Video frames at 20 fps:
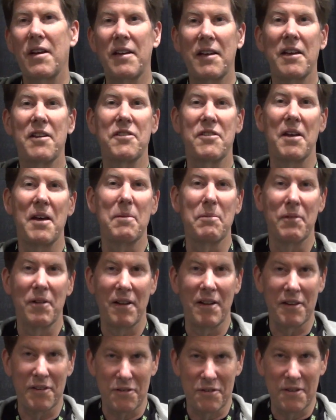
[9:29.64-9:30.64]
guess I'm an
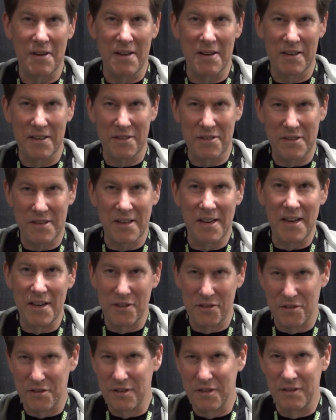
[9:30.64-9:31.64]
electronics
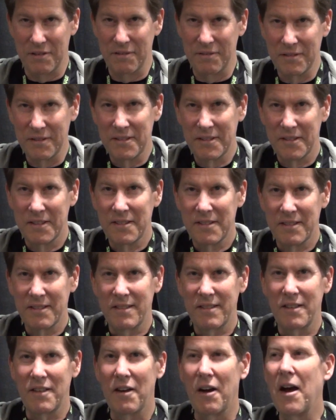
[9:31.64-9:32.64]
guy, so
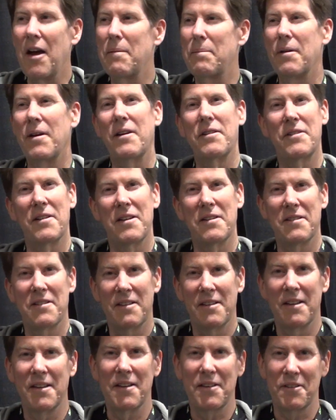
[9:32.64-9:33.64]
I pay
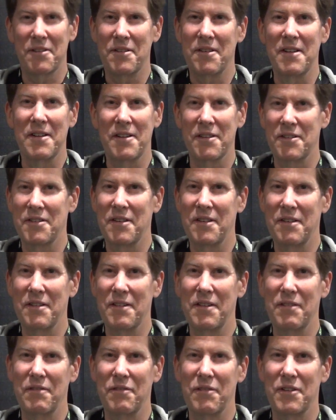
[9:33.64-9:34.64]
attention to electronics. I
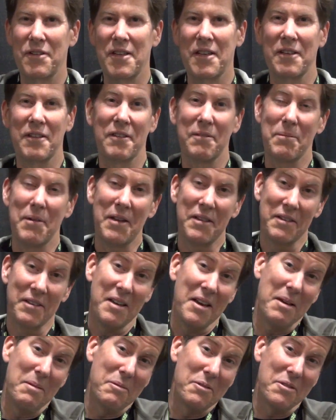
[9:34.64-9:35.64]
don't even think about the
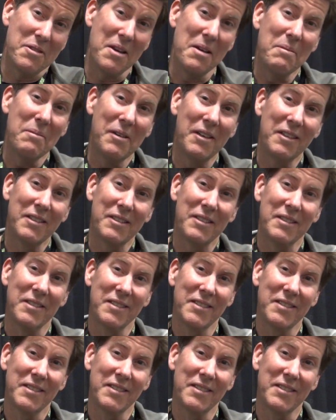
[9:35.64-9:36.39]
cables that much.